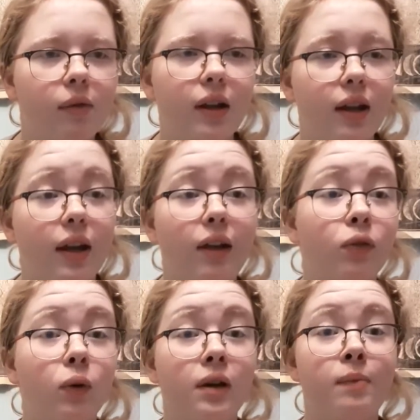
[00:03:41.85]
and
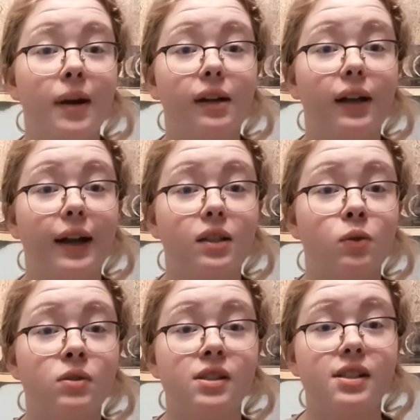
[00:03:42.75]
everyone in my class
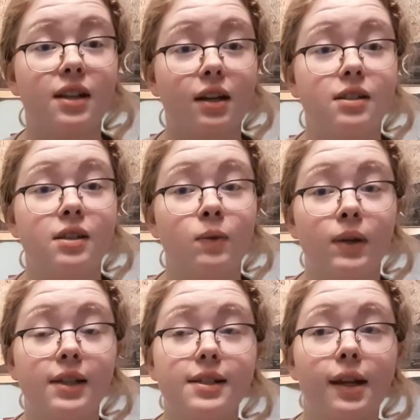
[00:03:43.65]
was disgusted when
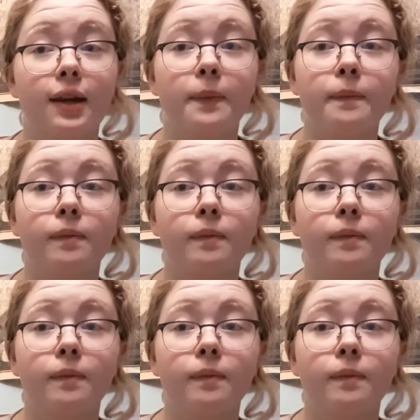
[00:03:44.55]
he said it,